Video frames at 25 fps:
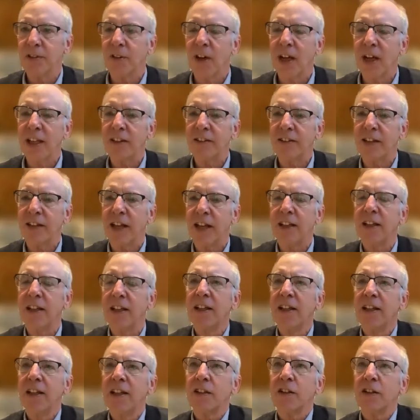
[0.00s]
So I guess I
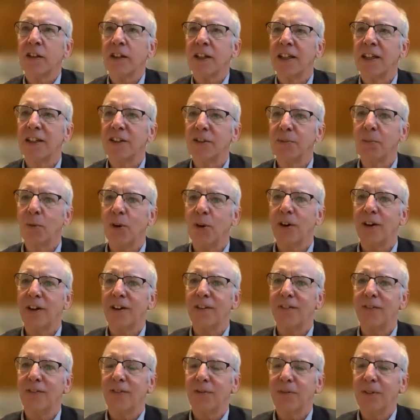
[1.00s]
look at it as more
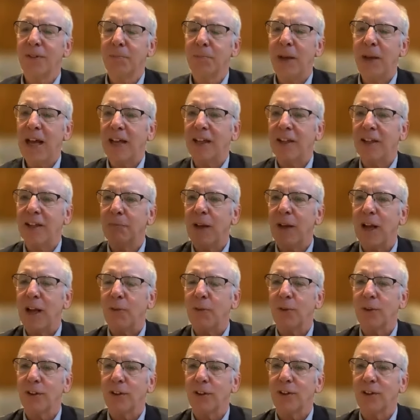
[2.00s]
of back
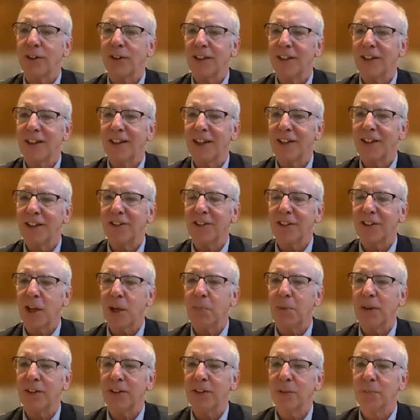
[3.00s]
backward looking, catching
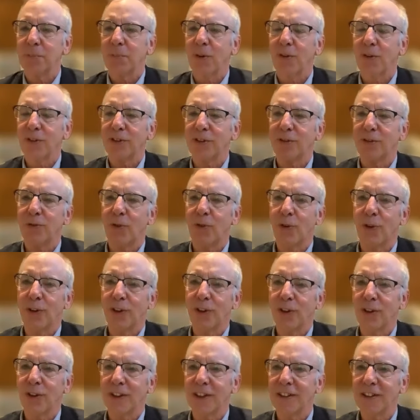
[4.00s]
up, as opposed to
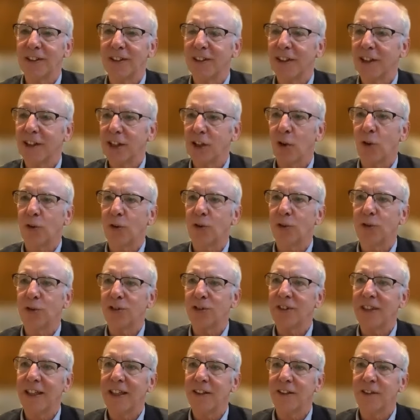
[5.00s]
forward looking, setting a whole new
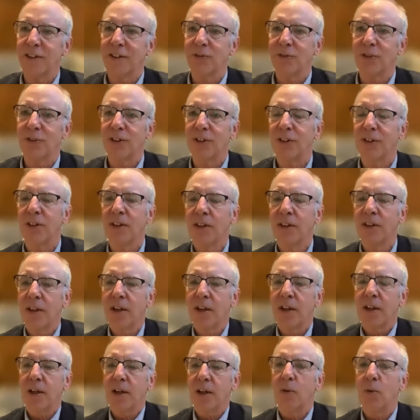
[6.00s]
standard for
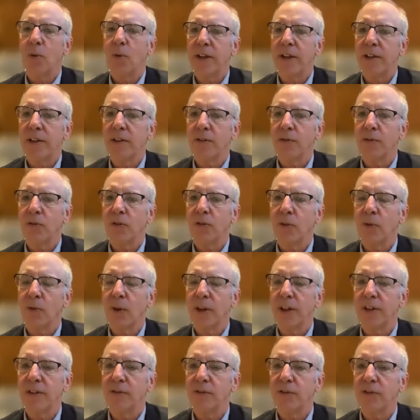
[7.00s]
uh, wage
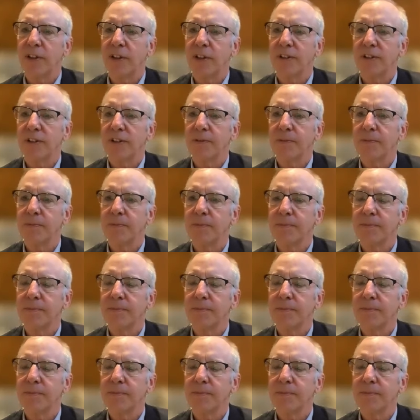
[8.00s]
wage inflation.